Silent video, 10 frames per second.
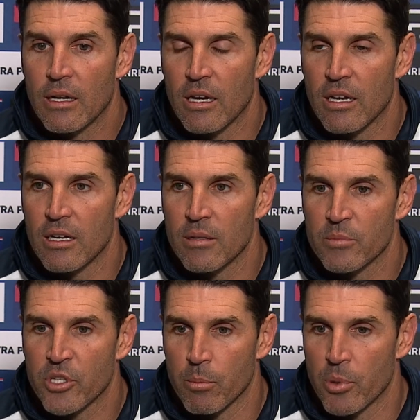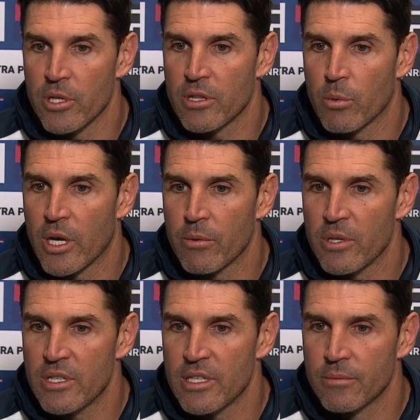um, compete the way
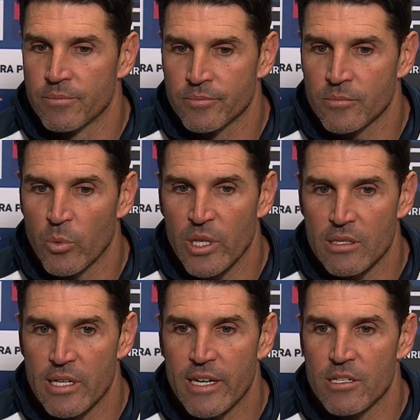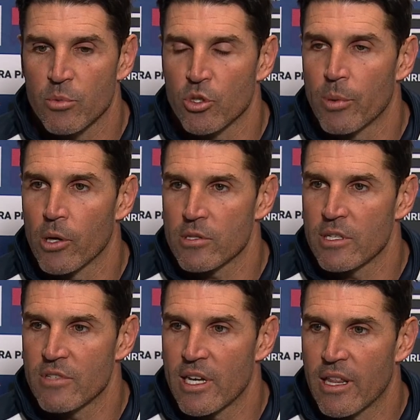we did, we can take some real
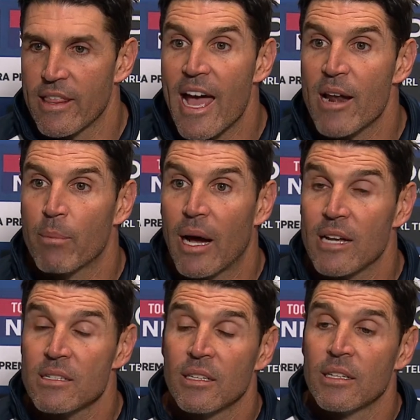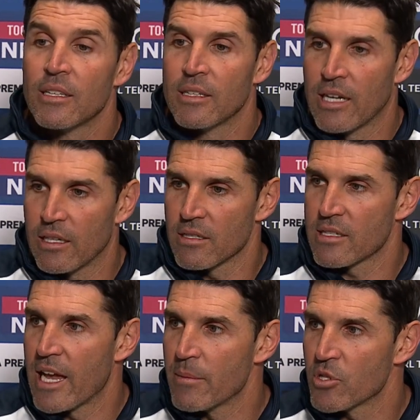positives out of that, but at the
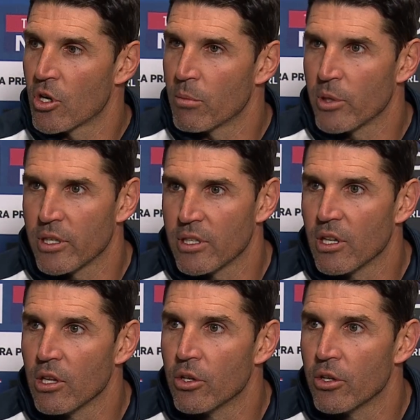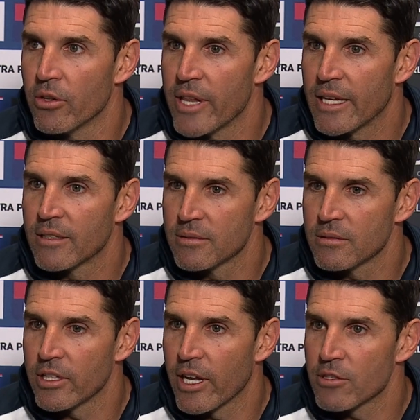same time, we need to learn that,
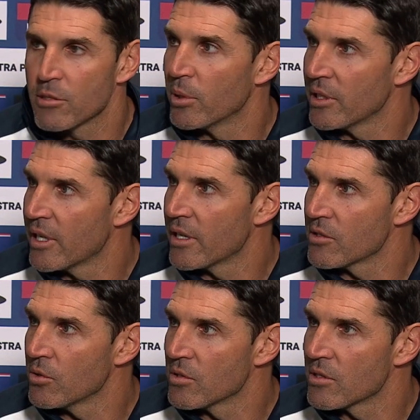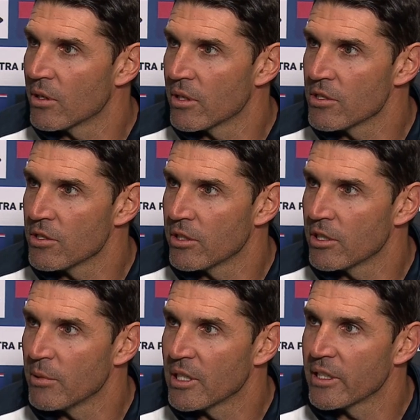you know, to beat those good sides, you need
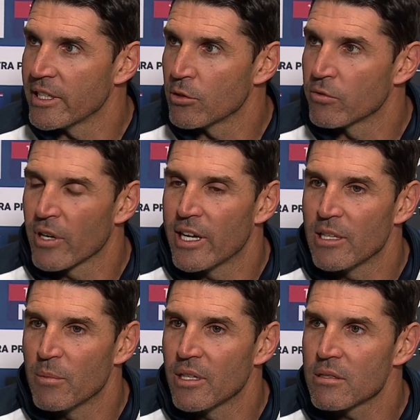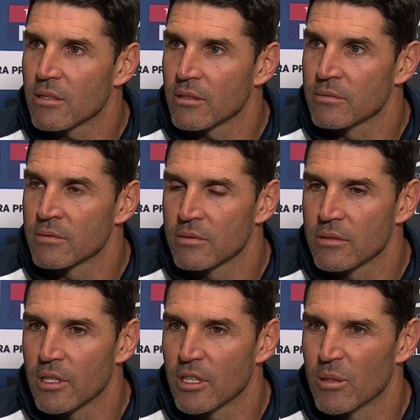to be clinical for eighty minutes, and
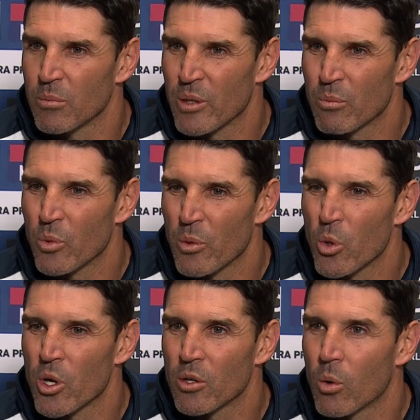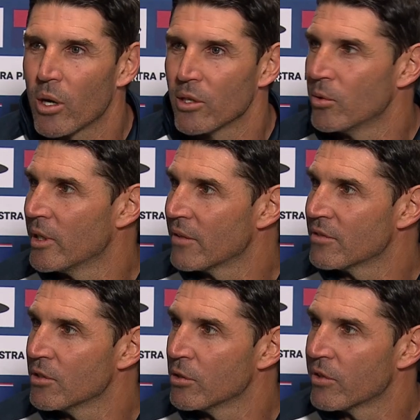um, we, we weren't quite good enough
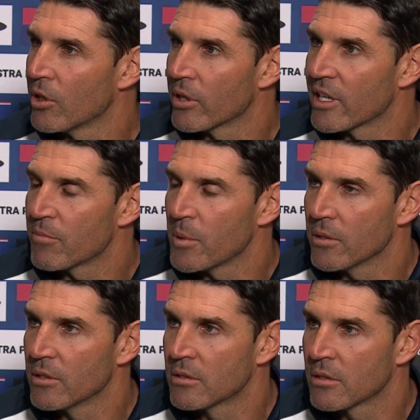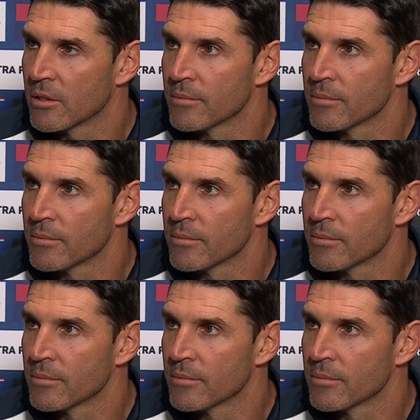to do it for long enough periods.